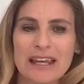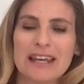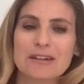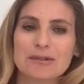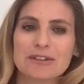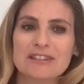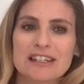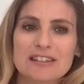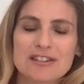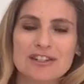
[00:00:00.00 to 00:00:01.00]
It was
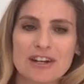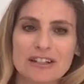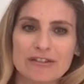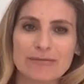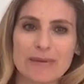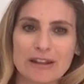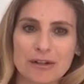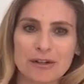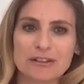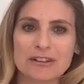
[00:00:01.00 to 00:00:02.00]
this journey of
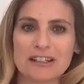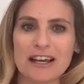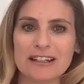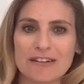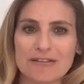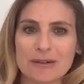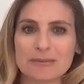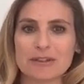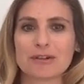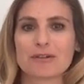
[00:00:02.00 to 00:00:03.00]
motherhood that I
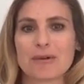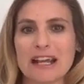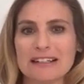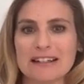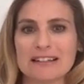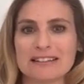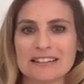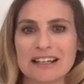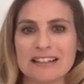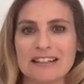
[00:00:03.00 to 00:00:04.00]
developed a great
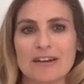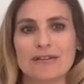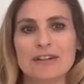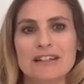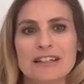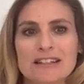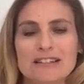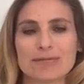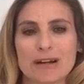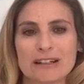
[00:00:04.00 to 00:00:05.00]
understanding of the needs
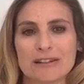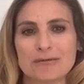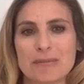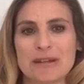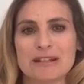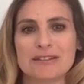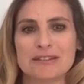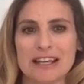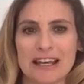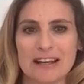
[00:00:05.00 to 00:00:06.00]
of pregnant women
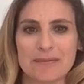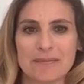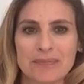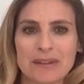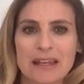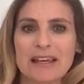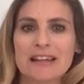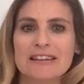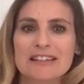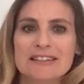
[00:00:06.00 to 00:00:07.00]
today.
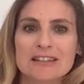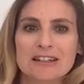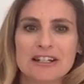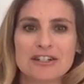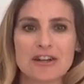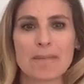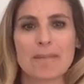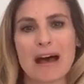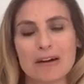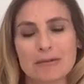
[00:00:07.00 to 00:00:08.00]
This knowledge
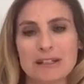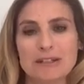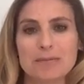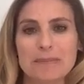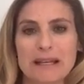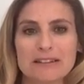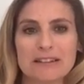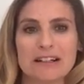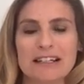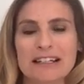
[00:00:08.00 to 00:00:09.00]
empowered me to
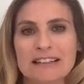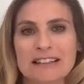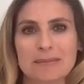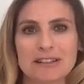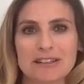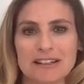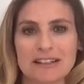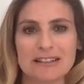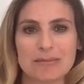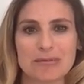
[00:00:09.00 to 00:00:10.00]
build a leading maternity